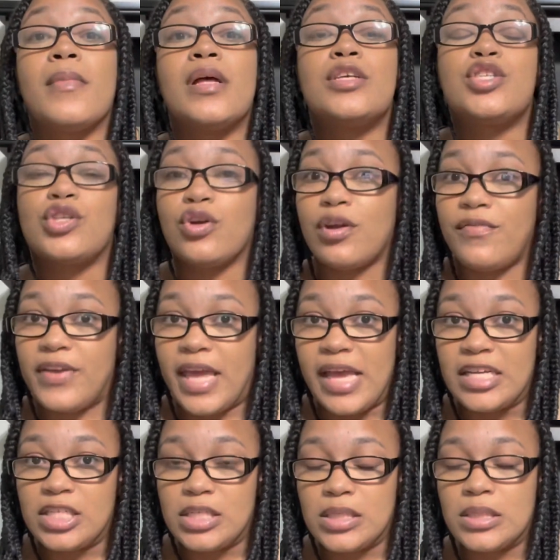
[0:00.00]

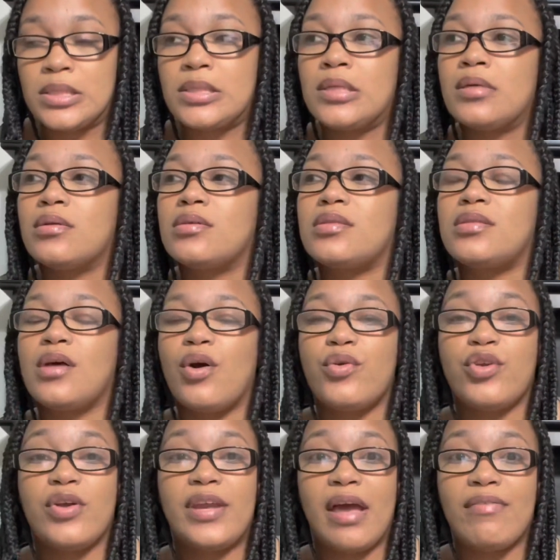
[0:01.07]
Certifications. So
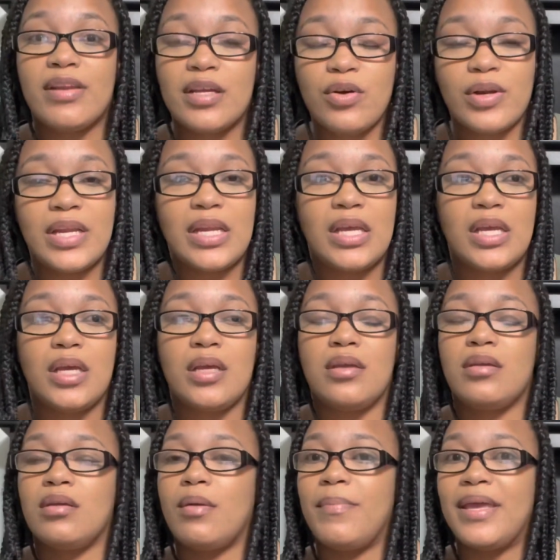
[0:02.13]
you're definitely going to need
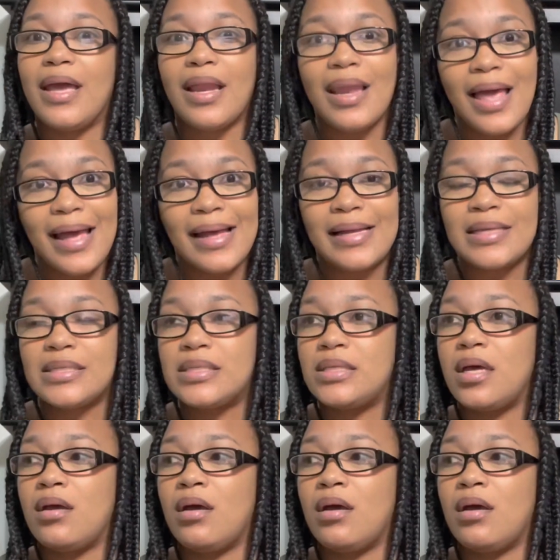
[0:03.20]
your BLS,